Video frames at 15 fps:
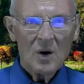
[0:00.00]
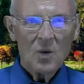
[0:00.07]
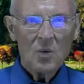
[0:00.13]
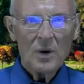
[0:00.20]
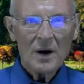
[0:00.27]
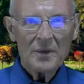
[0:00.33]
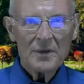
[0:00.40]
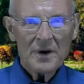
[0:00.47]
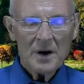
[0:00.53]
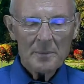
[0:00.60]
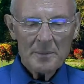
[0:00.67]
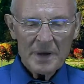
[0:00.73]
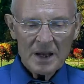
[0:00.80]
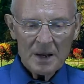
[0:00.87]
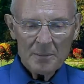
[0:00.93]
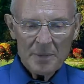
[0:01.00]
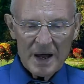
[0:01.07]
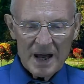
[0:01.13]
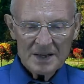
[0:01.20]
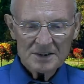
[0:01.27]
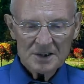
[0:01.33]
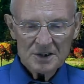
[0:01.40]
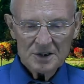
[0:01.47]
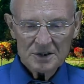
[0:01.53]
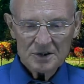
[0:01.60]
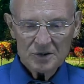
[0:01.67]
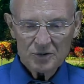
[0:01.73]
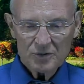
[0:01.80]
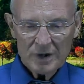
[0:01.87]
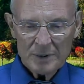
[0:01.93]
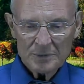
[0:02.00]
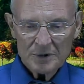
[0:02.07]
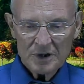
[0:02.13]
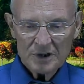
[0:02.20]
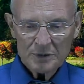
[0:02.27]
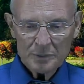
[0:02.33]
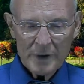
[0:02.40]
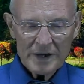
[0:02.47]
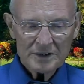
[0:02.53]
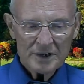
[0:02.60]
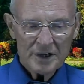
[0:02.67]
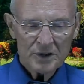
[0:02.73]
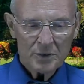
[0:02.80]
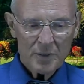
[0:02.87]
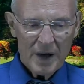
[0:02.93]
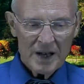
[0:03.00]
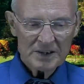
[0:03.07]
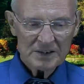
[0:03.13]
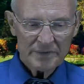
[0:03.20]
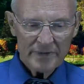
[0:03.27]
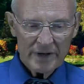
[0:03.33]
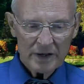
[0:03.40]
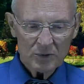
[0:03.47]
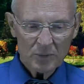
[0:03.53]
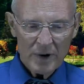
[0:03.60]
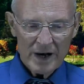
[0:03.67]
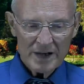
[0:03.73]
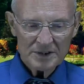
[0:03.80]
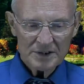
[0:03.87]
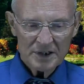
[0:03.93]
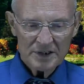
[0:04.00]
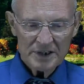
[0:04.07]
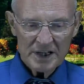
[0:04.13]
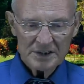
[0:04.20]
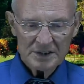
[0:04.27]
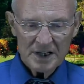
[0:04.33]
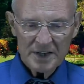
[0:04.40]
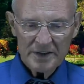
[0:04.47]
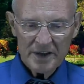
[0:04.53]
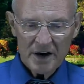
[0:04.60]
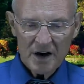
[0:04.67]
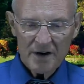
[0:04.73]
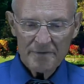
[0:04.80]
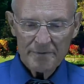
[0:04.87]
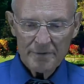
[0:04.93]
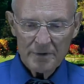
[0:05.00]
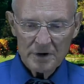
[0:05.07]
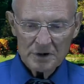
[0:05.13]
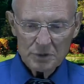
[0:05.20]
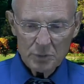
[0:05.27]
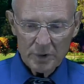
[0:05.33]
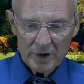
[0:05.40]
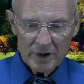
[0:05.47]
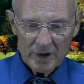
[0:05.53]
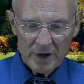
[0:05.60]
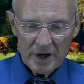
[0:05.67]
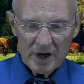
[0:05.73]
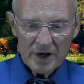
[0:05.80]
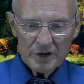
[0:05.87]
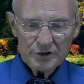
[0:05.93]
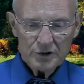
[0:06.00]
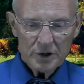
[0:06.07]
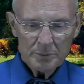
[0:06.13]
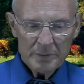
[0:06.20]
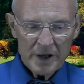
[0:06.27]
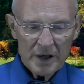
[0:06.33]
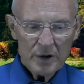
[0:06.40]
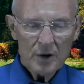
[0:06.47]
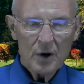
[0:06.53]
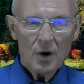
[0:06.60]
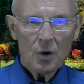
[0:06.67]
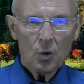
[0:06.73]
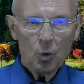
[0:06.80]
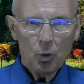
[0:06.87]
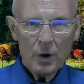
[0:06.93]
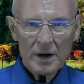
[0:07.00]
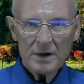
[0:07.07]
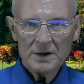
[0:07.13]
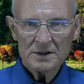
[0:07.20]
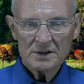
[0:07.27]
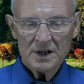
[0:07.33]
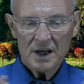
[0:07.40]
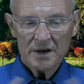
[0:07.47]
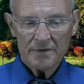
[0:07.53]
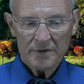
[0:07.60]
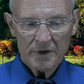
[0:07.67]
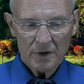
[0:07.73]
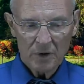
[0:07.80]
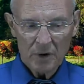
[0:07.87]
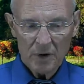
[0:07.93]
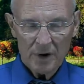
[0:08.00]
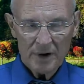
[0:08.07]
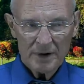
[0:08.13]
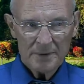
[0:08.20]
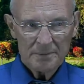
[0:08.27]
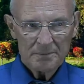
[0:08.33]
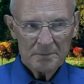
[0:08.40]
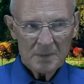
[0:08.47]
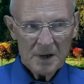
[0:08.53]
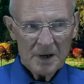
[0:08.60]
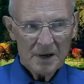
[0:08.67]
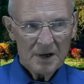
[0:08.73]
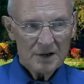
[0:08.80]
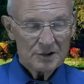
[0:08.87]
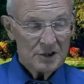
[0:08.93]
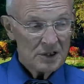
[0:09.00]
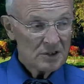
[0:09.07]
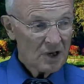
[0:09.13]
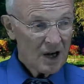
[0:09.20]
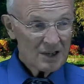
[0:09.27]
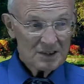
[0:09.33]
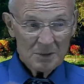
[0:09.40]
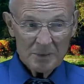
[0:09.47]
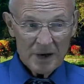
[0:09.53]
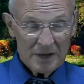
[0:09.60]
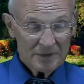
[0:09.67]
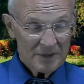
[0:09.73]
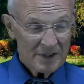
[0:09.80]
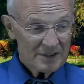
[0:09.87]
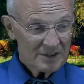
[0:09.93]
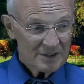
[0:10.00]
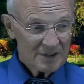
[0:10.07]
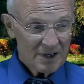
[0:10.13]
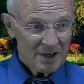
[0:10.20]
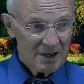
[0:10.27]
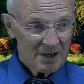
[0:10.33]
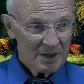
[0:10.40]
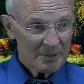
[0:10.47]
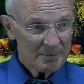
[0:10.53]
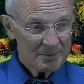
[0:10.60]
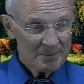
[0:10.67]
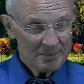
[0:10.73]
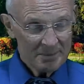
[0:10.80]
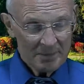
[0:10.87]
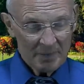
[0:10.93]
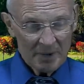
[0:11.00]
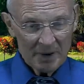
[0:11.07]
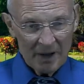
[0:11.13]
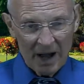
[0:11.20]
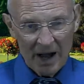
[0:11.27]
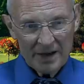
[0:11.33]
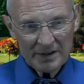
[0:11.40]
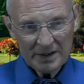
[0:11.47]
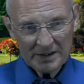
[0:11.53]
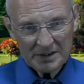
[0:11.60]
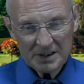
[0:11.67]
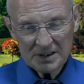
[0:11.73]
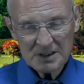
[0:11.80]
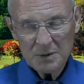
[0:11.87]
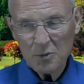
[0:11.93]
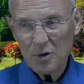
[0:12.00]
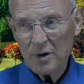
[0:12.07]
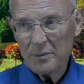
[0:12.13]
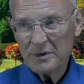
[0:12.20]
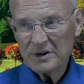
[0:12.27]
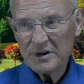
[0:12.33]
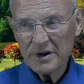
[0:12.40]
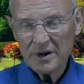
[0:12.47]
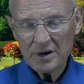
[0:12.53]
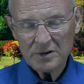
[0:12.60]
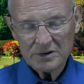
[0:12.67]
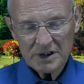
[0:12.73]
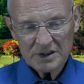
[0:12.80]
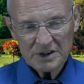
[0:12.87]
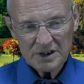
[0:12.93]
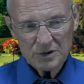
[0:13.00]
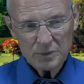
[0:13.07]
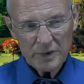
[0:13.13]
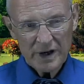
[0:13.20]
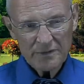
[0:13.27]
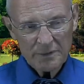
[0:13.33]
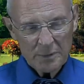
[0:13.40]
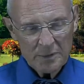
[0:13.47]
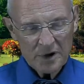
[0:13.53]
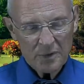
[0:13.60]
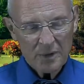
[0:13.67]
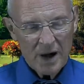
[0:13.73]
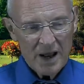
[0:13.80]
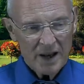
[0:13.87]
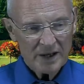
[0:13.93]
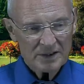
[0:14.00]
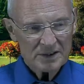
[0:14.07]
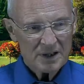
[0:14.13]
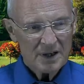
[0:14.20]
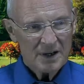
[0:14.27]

Well, there are many passages of Scripture, especially in the writings of Ellen White, suggesting that our first work should be witnessing for the Lord. She talks about this. Uh, I to some more material just this week from her writings